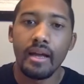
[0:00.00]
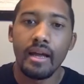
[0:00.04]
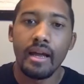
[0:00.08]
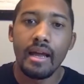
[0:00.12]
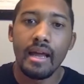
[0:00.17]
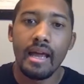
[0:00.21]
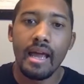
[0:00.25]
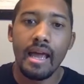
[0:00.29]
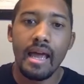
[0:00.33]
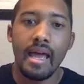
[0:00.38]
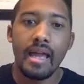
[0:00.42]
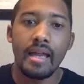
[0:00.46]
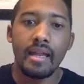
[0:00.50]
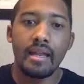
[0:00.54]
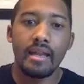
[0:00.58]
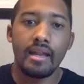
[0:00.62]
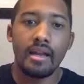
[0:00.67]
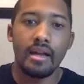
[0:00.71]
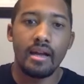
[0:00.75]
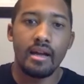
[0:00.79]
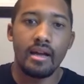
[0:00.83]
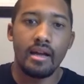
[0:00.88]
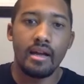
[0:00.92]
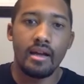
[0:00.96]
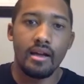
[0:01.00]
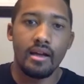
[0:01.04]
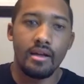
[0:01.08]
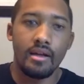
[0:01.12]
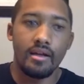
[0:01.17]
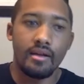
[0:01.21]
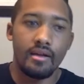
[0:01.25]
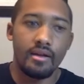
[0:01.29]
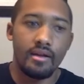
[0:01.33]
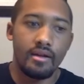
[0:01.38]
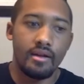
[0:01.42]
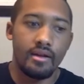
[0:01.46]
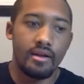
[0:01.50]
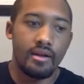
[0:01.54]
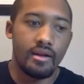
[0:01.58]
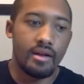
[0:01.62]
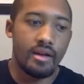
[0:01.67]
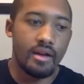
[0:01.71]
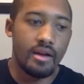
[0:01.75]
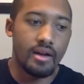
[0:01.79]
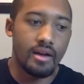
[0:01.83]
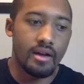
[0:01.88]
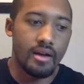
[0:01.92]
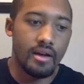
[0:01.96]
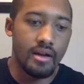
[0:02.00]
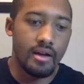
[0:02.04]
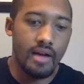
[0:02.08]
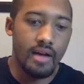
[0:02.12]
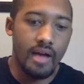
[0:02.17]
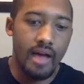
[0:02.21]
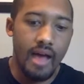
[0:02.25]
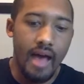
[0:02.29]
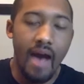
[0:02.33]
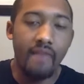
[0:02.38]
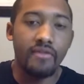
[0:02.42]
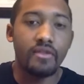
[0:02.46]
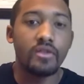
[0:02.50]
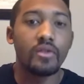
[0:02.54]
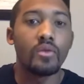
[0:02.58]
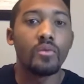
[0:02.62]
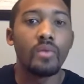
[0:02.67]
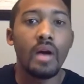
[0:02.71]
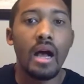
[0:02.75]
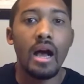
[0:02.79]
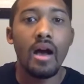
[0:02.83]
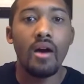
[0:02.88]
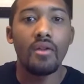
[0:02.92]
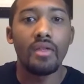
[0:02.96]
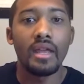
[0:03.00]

And after a while,